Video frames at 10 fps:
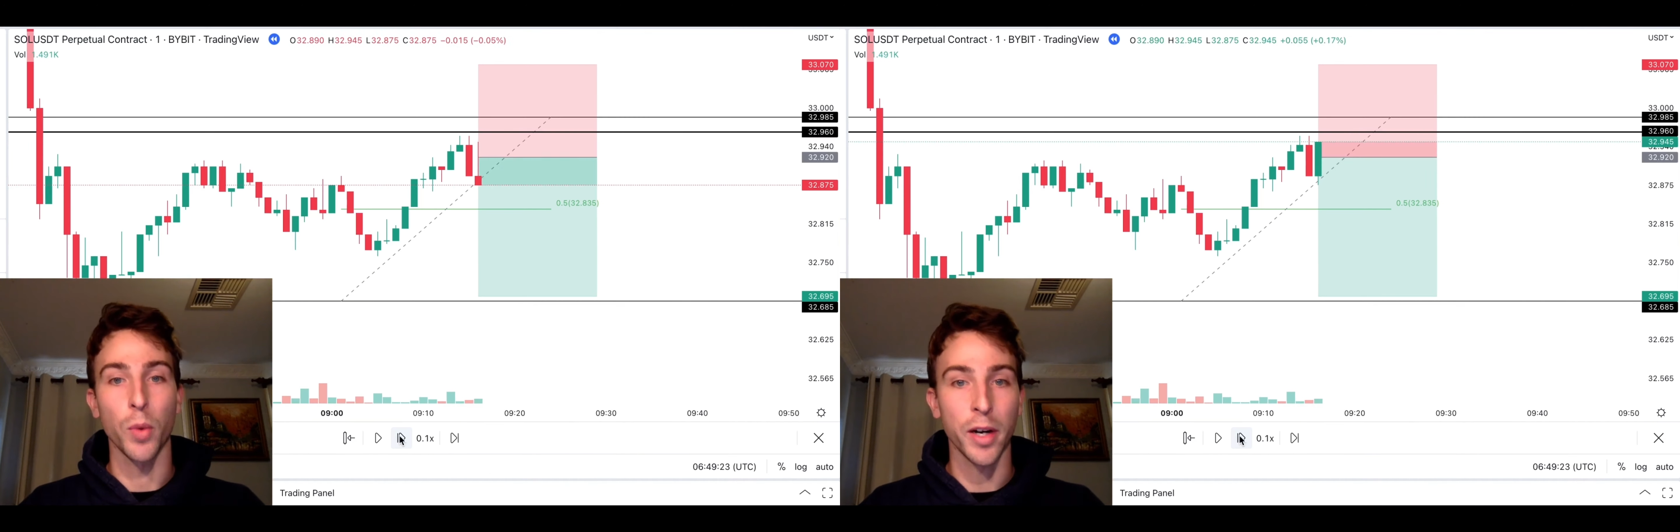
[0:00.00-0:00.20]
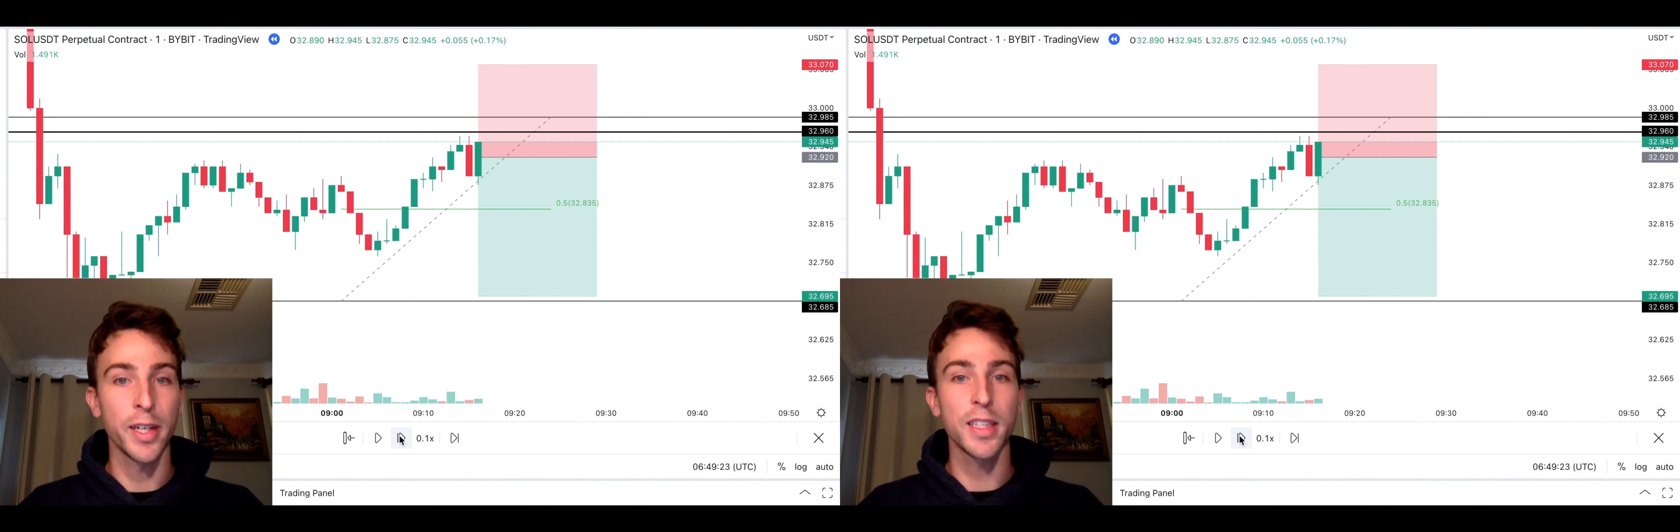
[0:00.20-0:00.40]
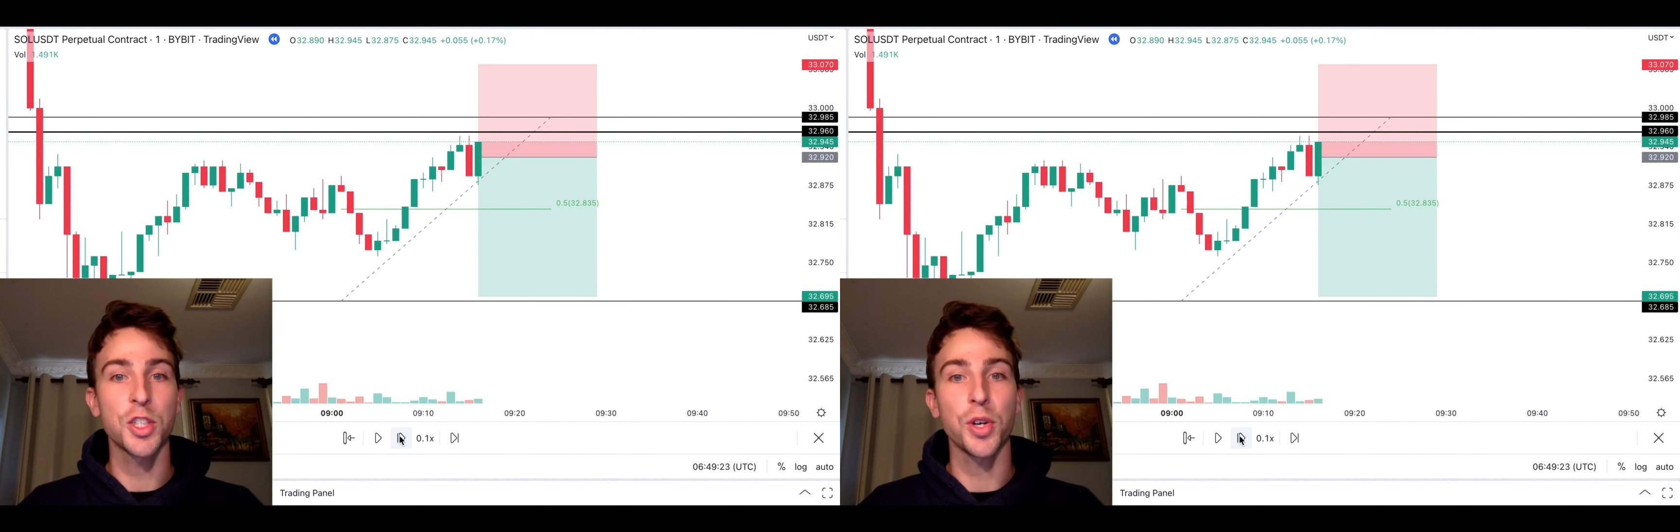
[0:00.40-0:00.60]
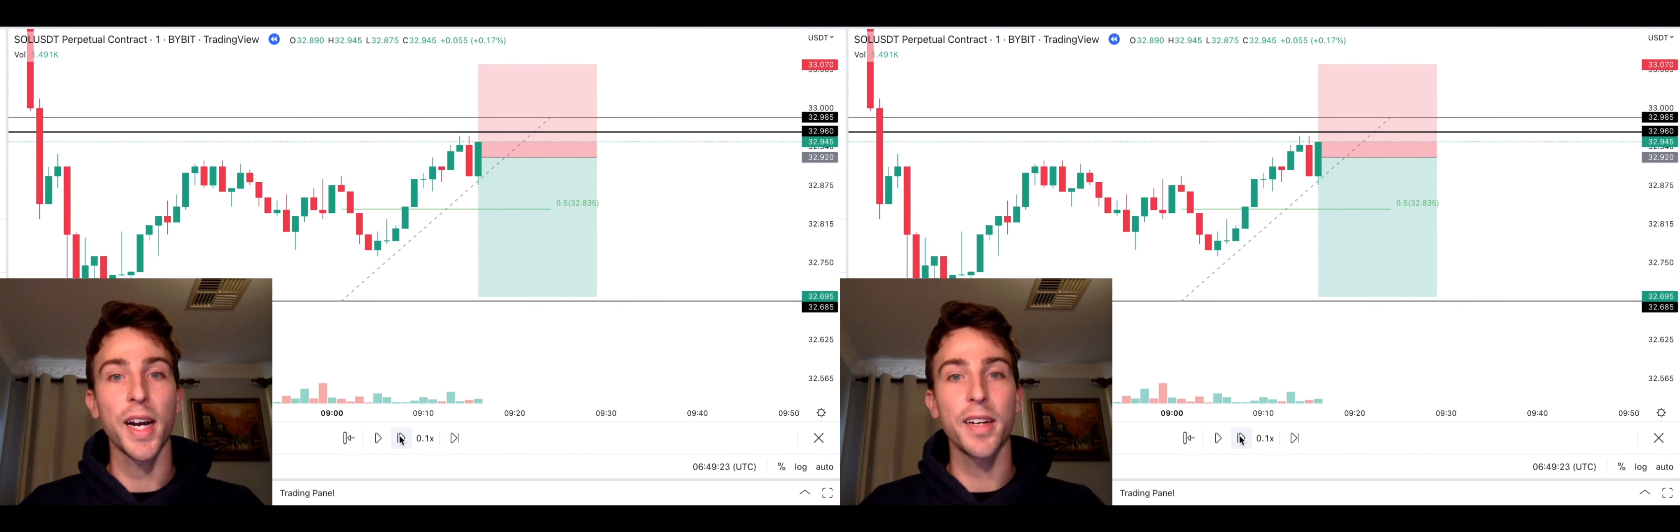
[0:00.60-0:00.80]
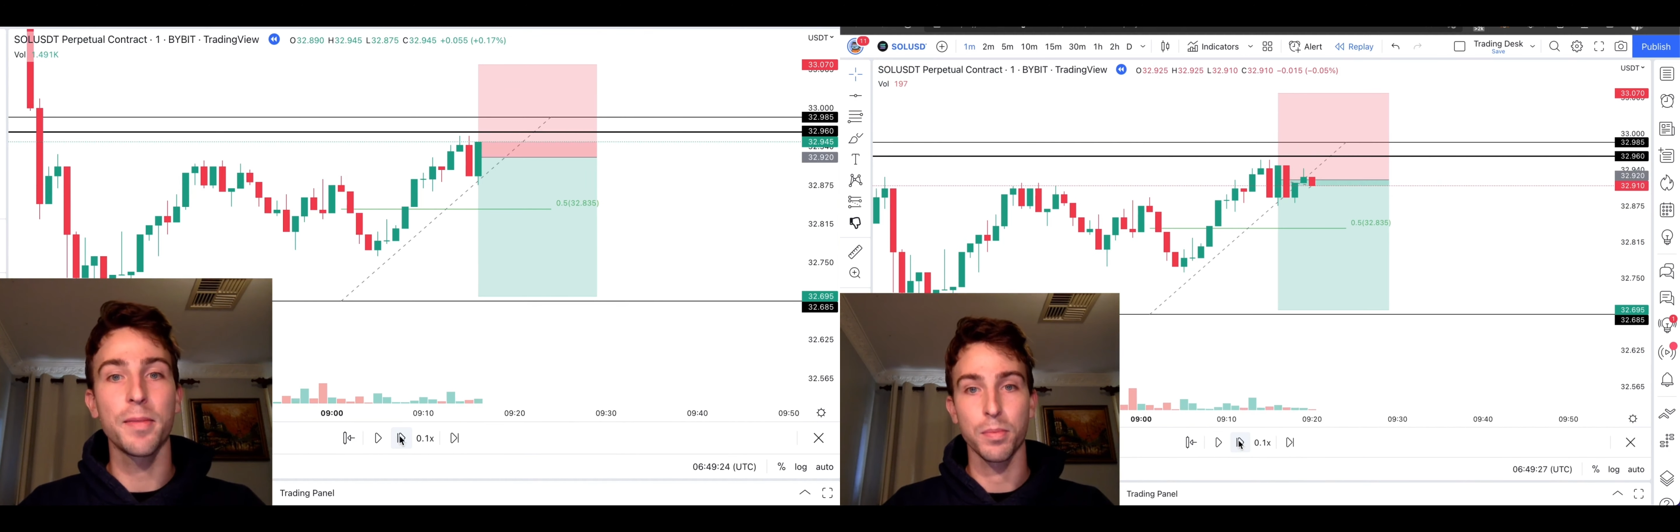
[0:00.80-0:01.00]
We're in the
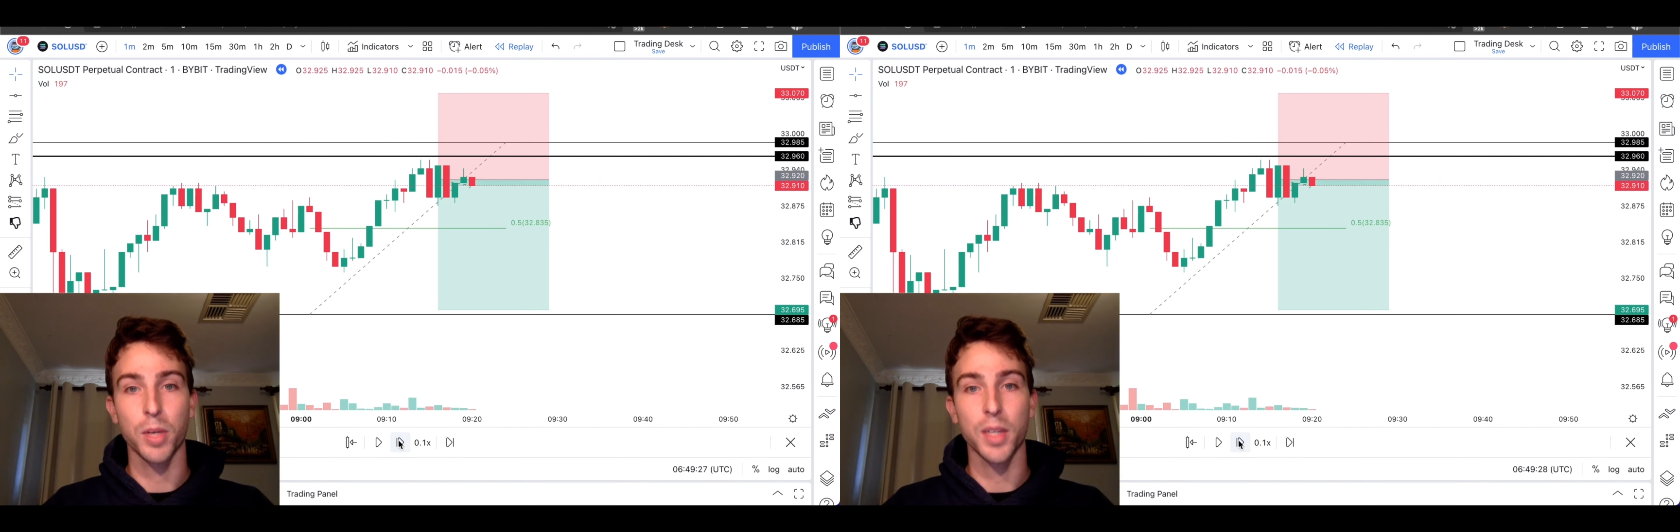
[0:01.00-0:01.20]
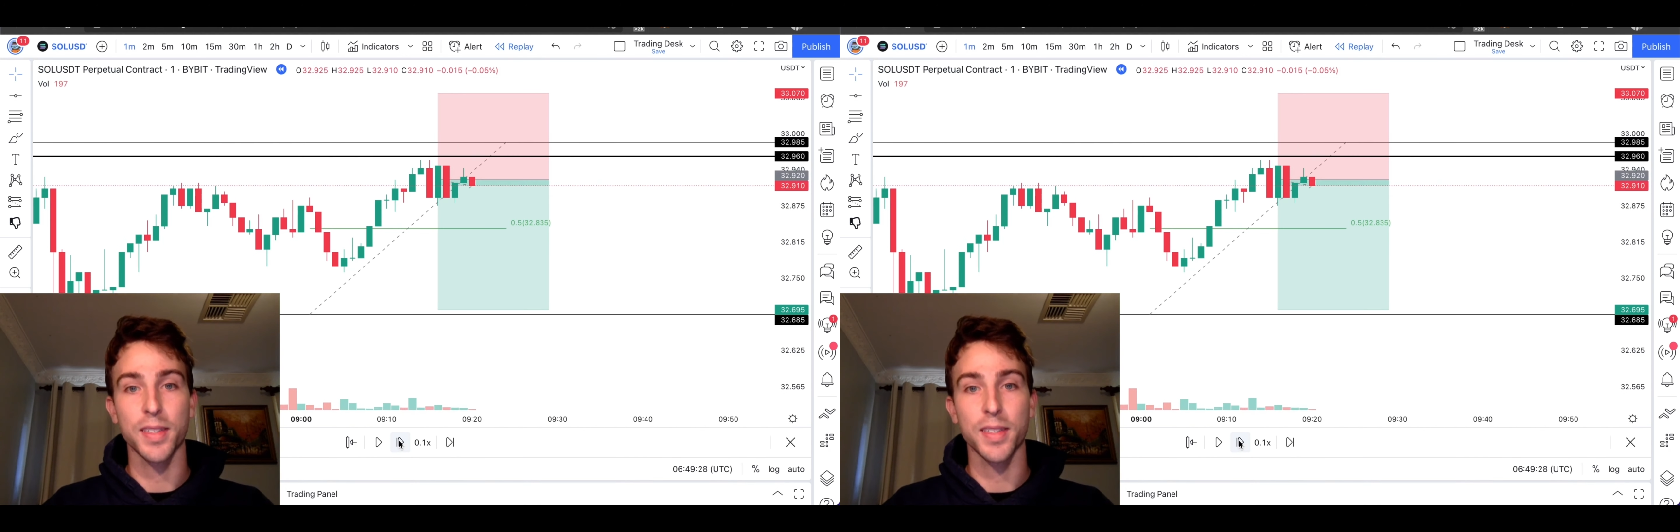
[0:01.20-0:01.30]
trade, price